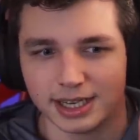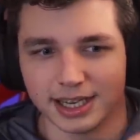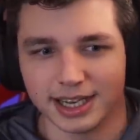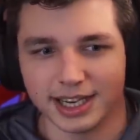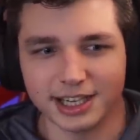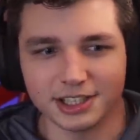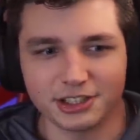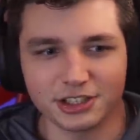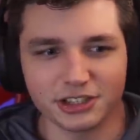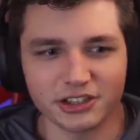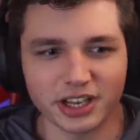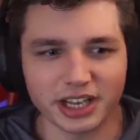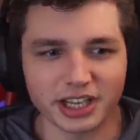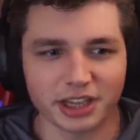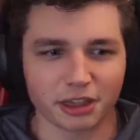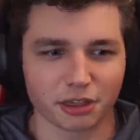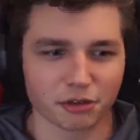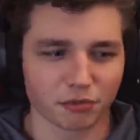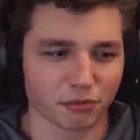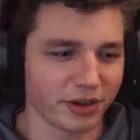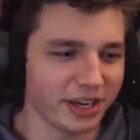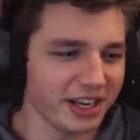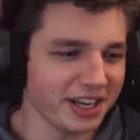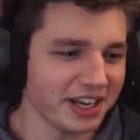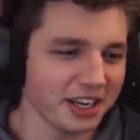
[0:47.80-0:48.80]
It's just like
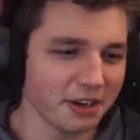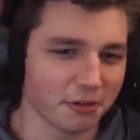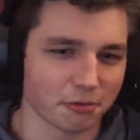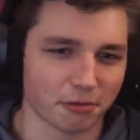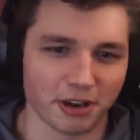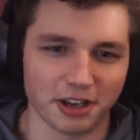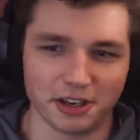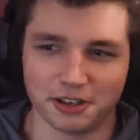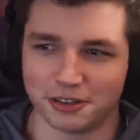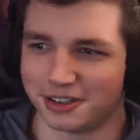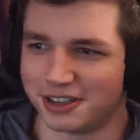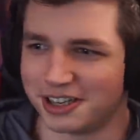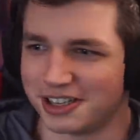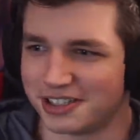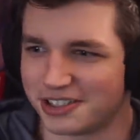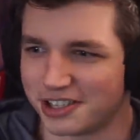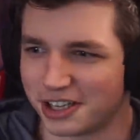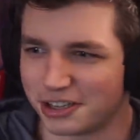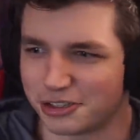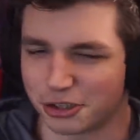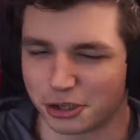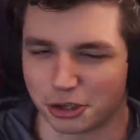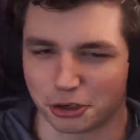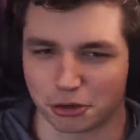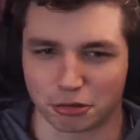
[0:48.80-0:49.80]
3D rendered in
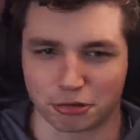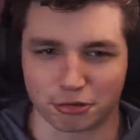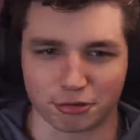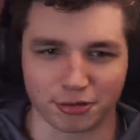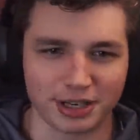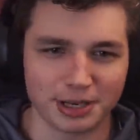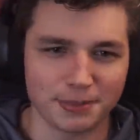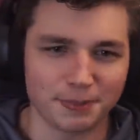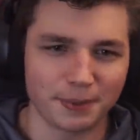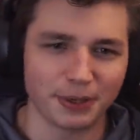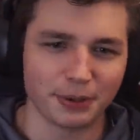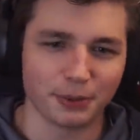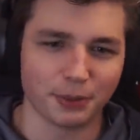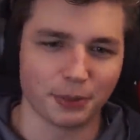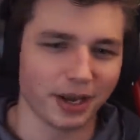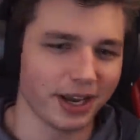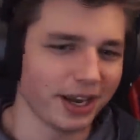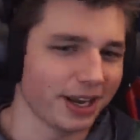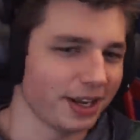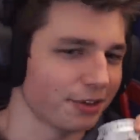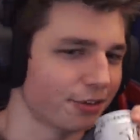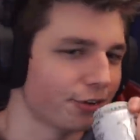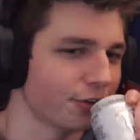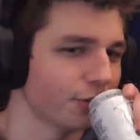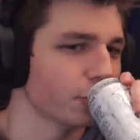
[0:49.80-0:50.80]
such a creepy
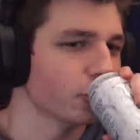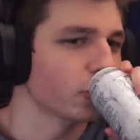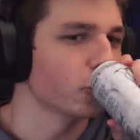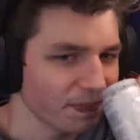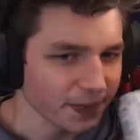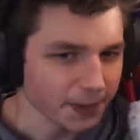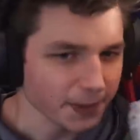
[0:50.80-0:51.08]
way too.